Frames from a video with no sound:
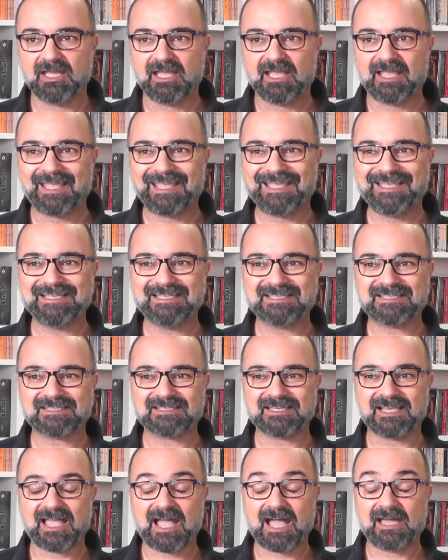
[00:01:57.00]
is
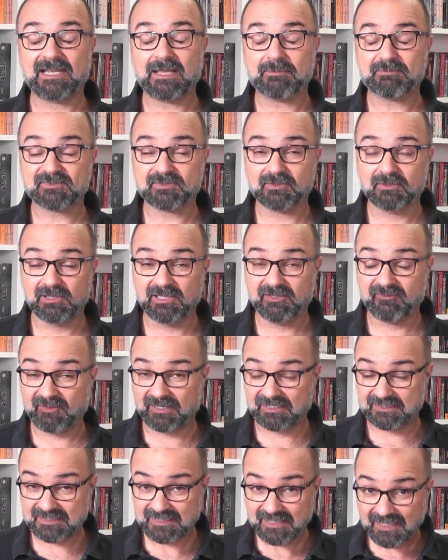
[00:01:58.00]
an absolutely
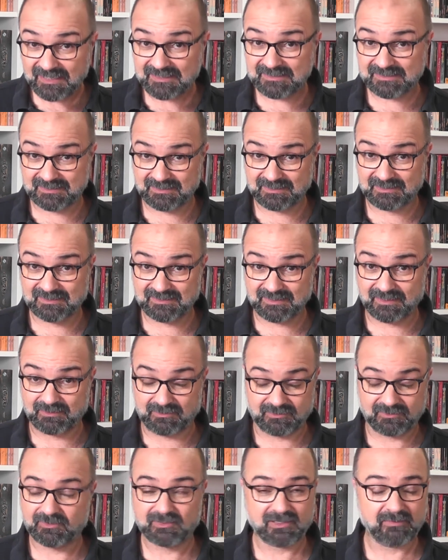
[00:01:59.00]
fantastic designer.
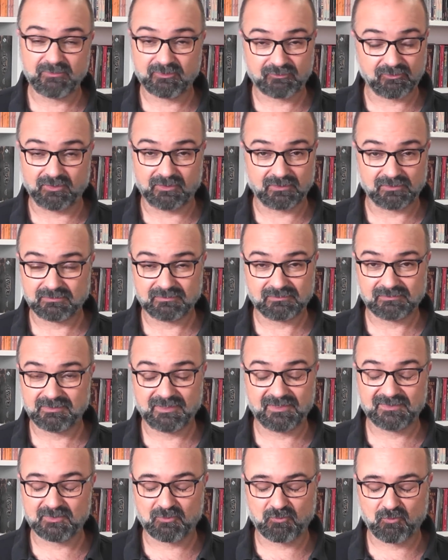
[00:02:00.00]
Don't get me wrong.
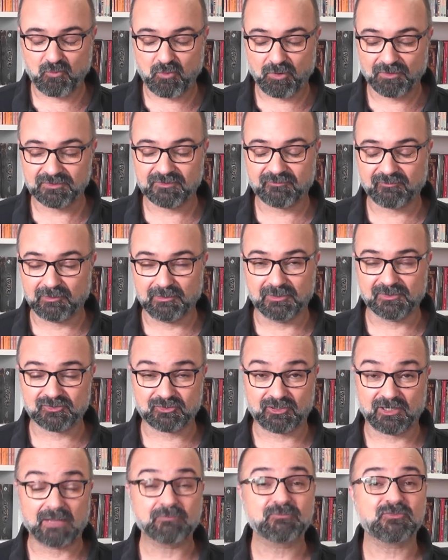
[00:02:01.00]
He's a wonderful
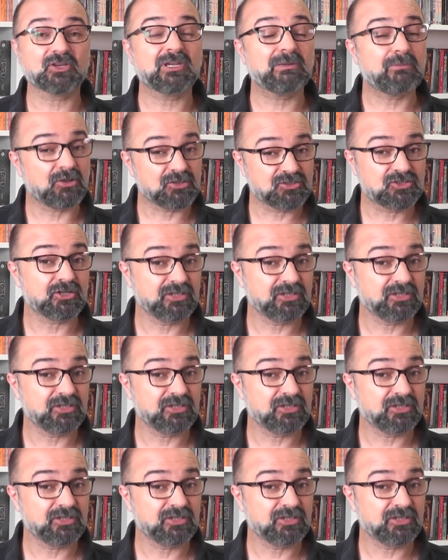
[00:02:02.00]
illustrator. I'm talking about Johnny